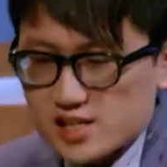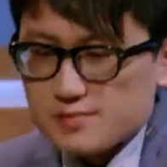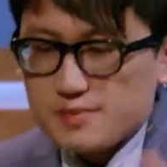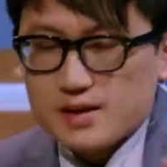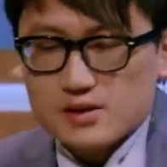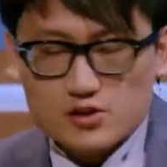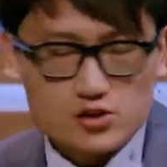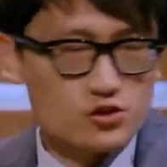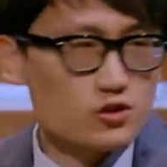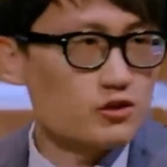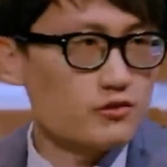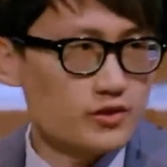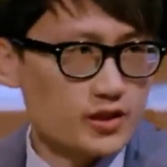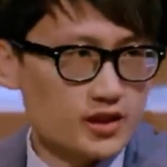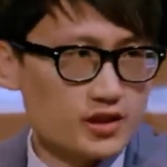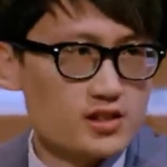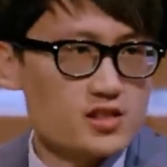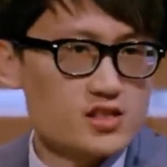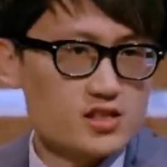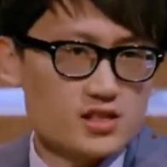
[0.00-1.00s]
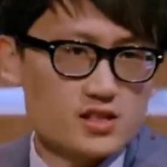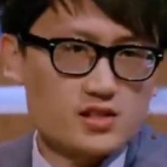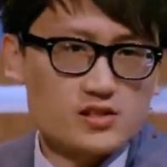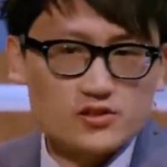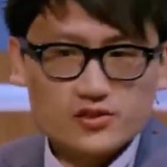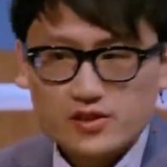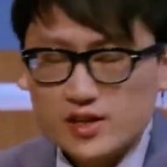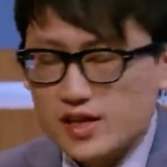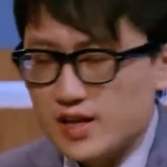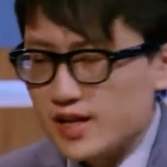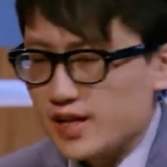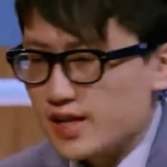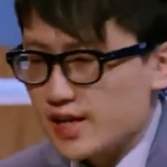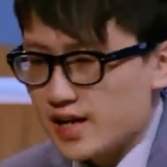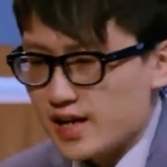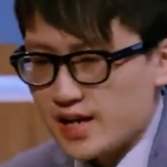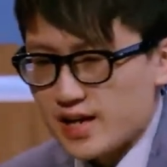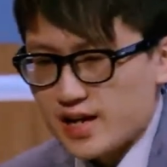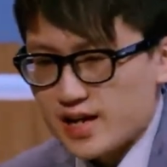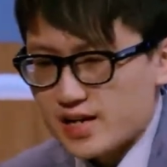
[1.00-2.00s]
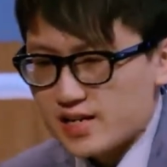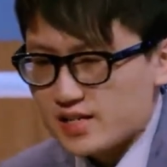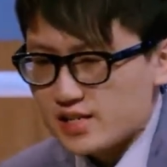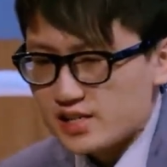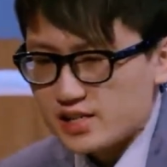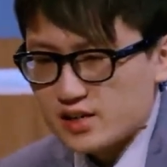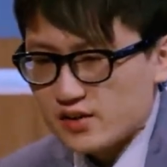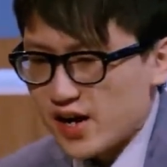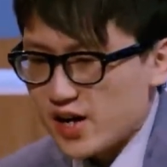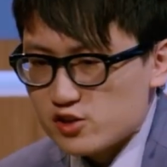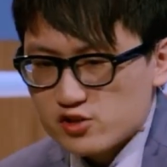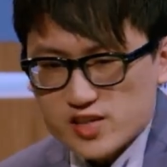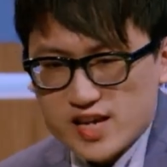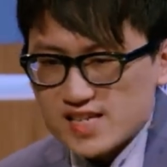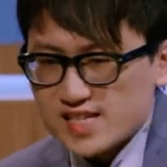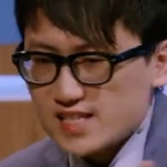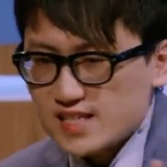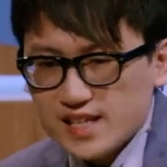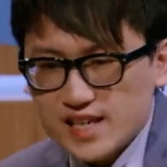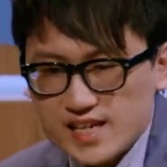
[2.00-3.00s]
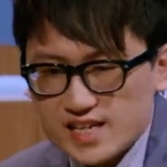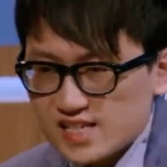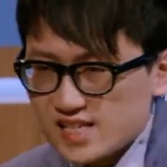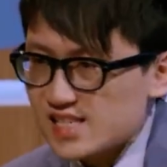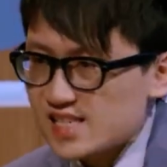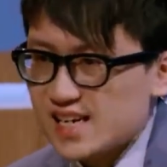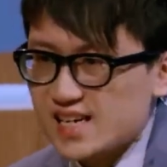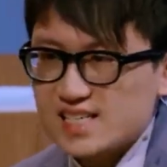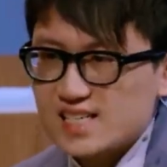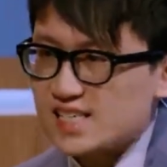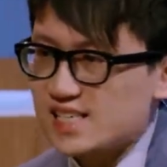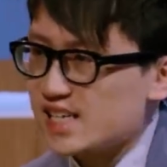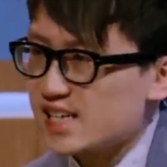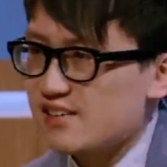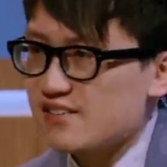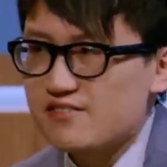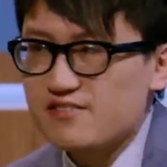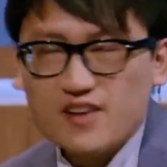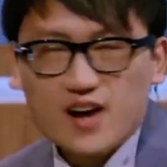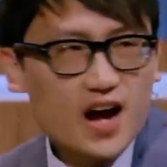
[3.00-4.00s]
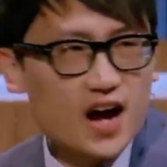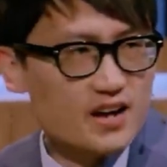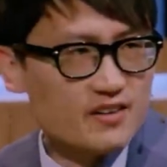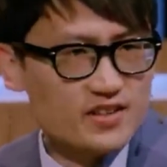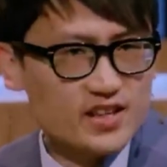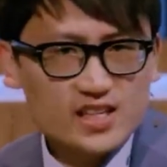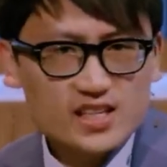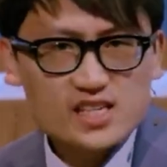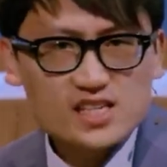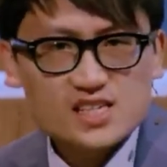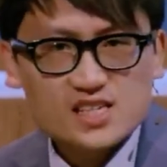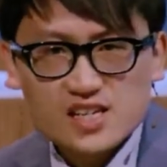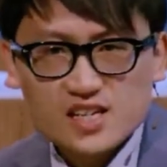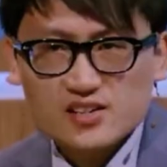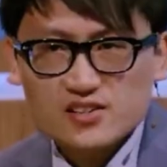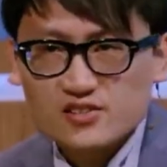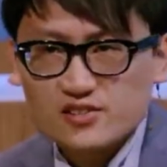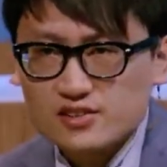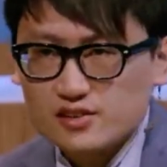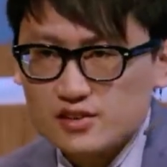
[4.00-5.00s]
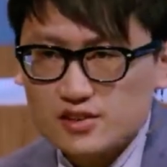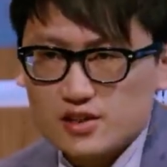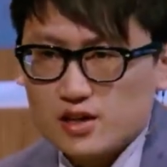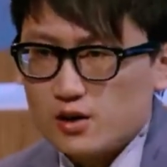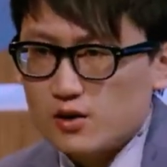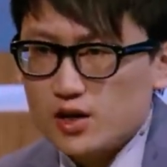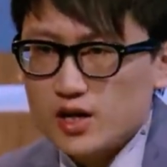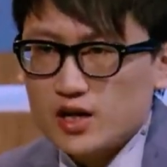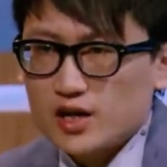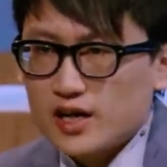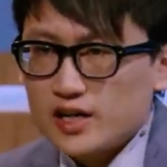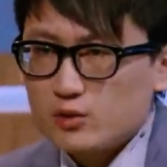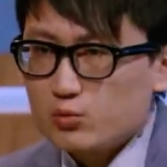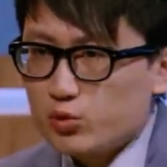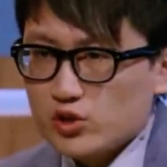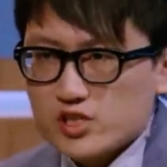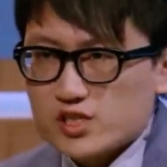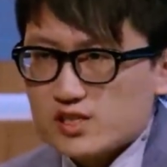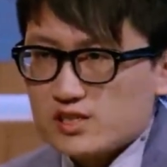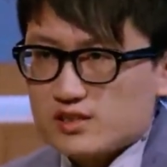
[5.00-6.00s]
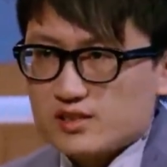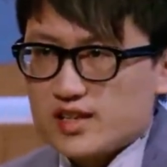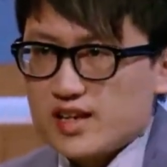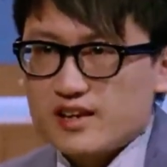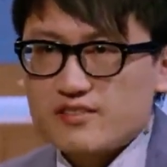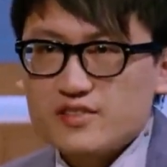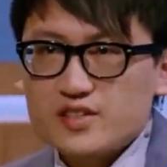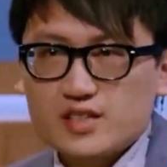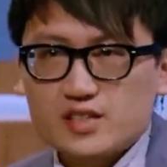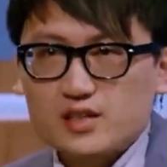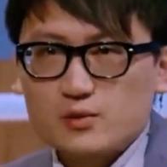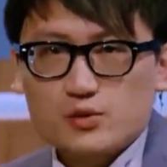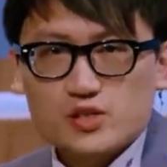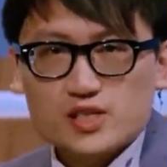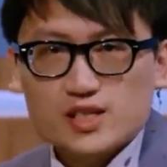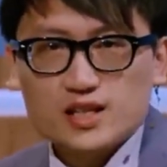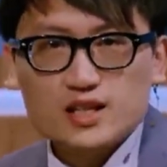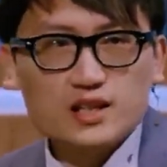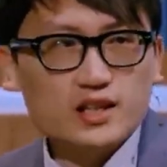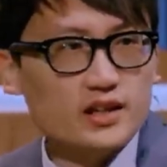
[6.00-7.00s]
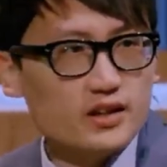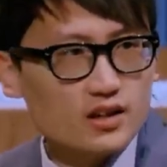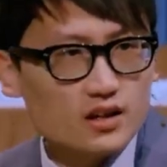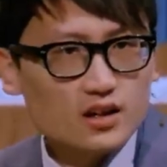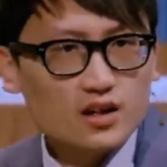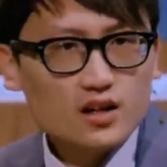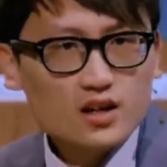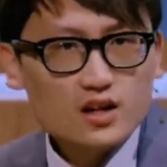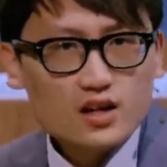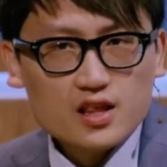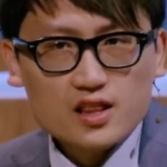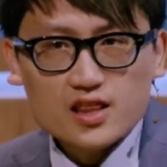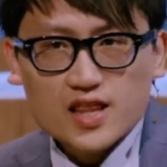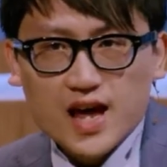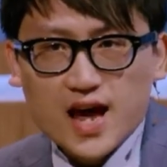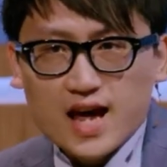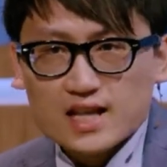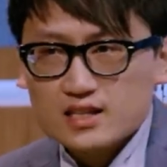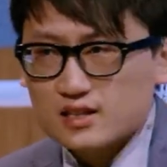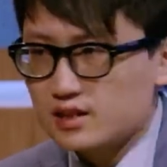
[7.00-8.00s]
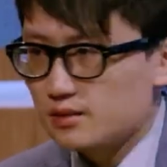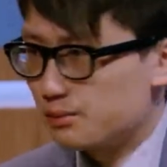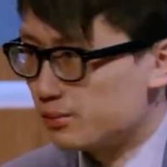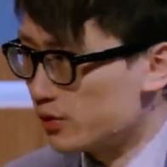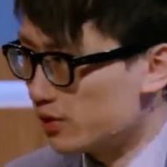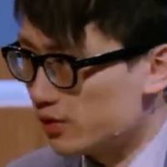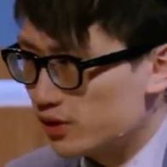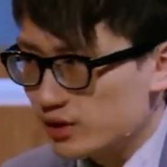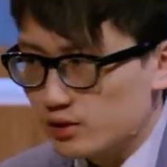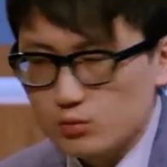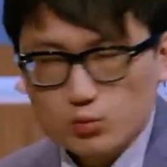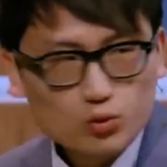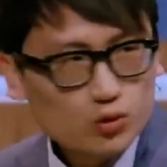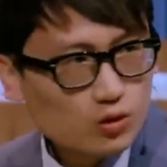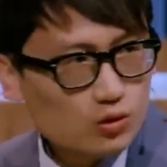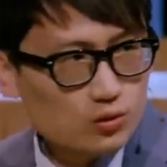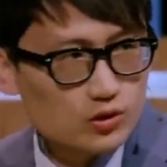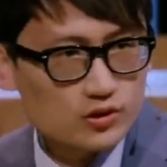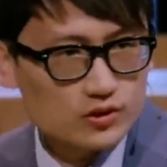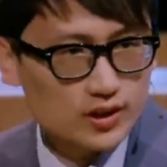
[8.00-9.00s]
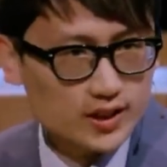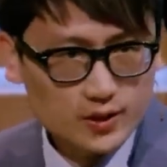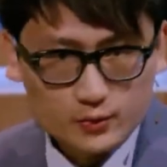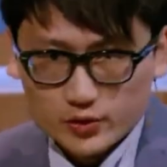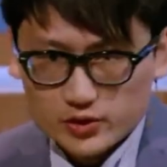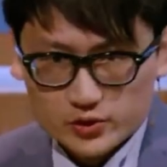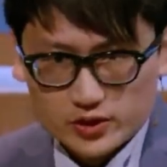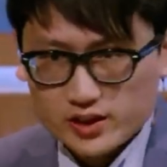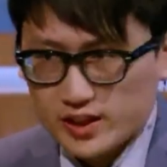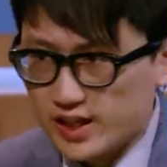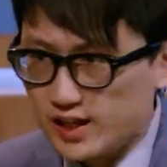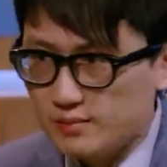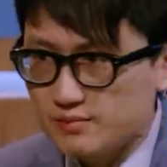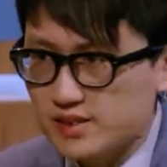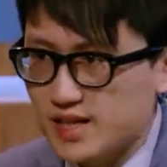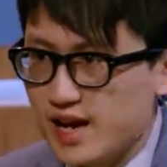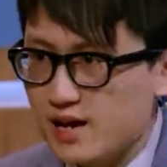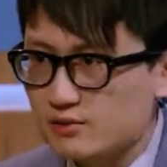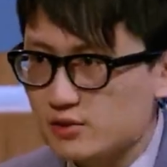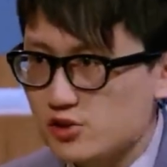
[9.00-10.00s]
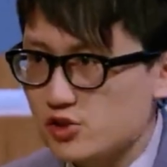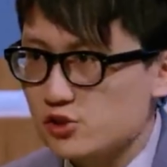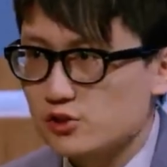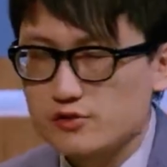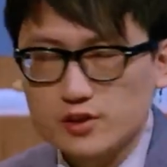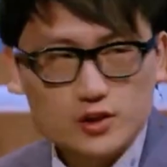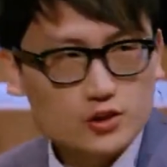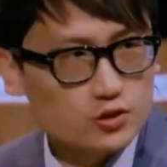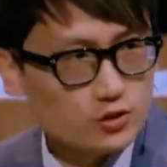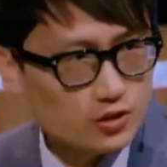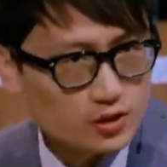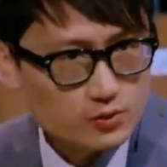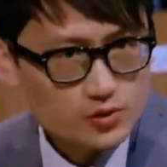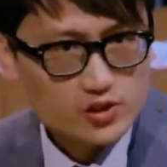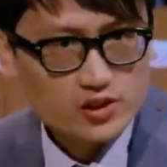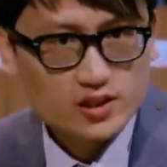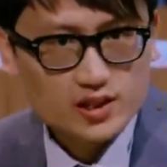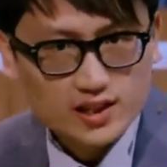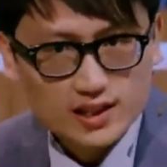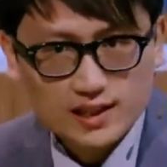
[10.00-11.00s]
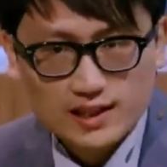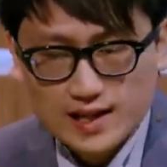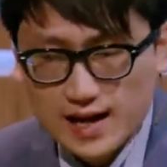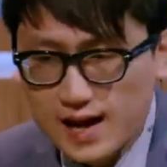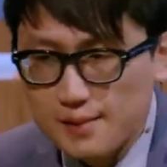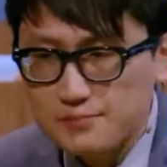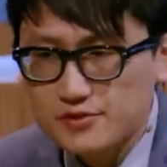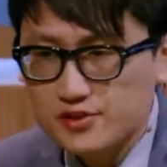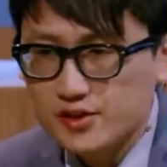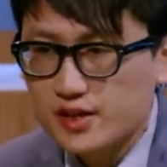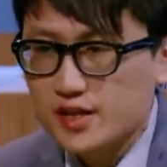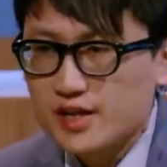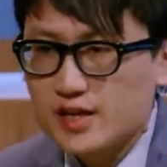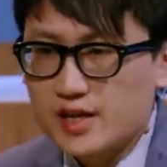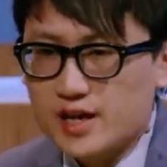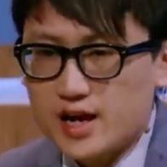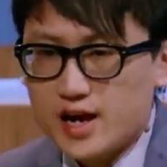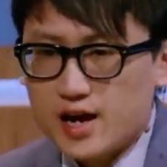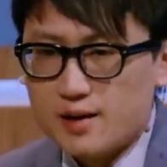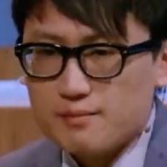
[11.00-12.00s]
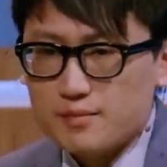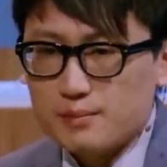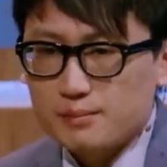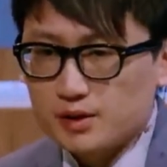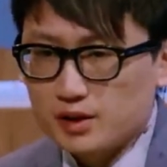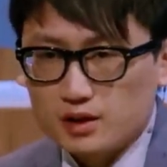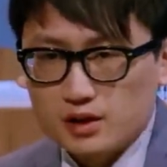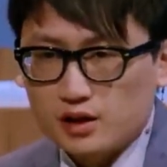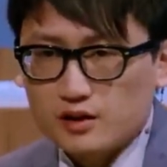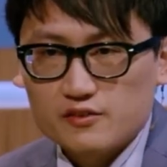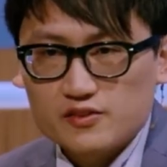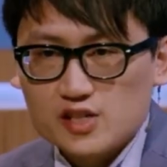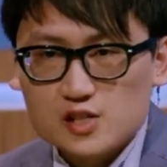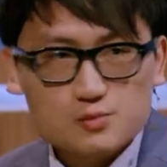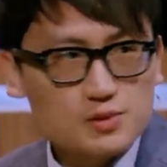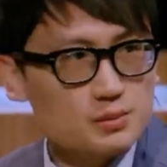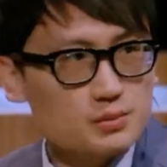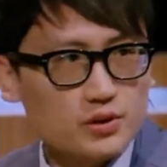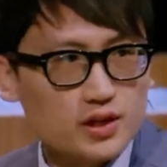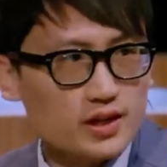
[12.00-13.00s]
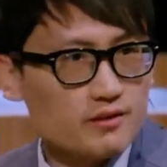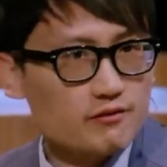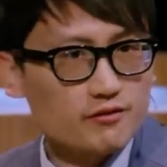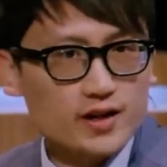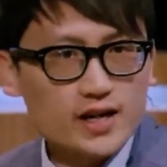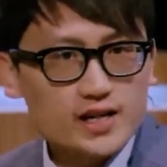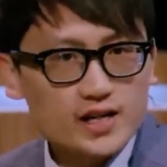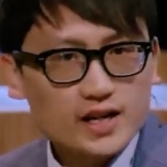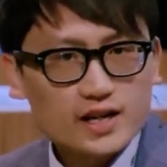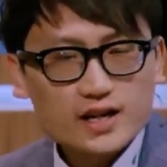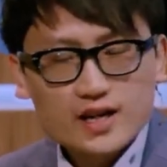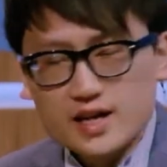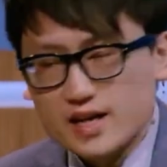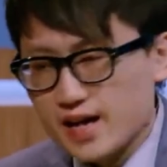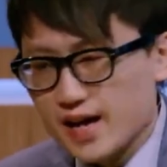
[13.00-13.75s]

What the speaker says: and it's about Soviet dissidents. And as late as 1985, 86, it wasn't evident, it wasn't clear that the Berlin Wall was going to come down, the Soviet Union was going to collapse. But a lot of these people kept fighting.